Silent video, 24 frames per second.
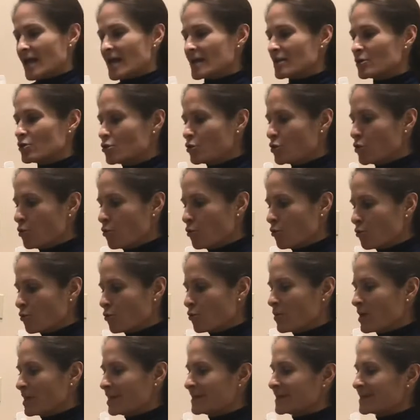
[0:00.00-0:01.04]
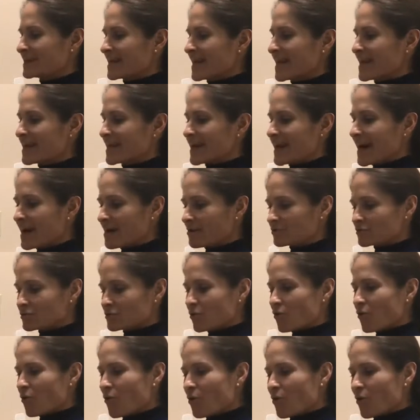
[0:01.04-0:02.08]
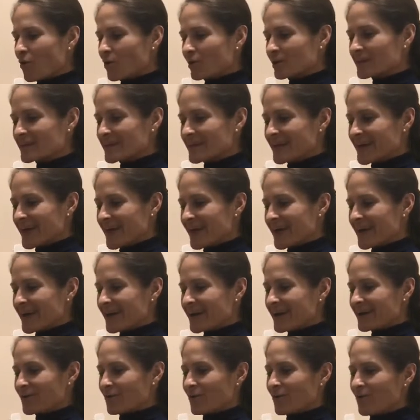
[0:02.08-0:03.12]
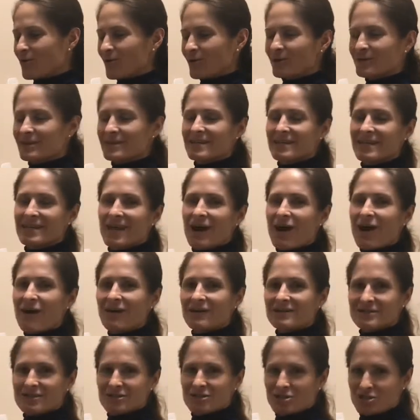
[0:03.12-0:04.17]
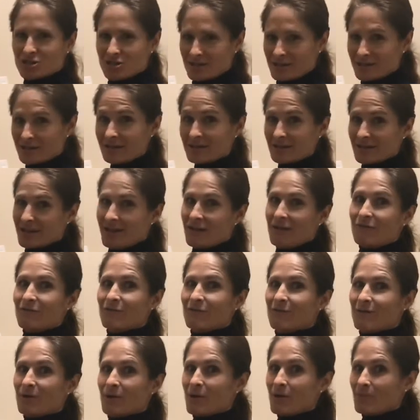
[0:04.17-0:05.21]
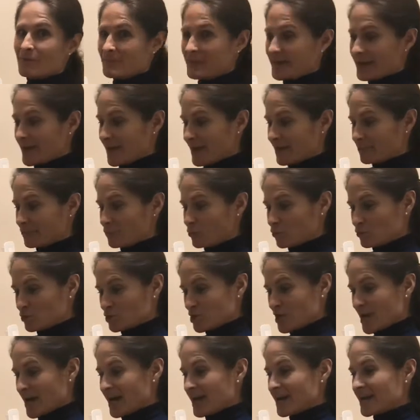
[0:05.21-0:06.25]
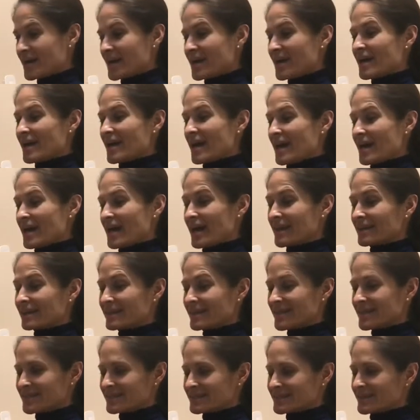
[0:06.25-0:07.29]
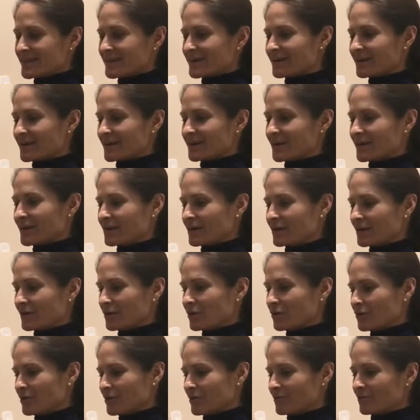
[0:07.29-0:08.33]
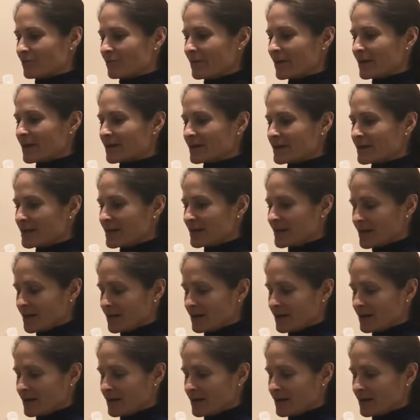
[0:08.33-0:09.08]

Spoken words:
you will take out all the air, all the oxygen from the kombucha, and these are very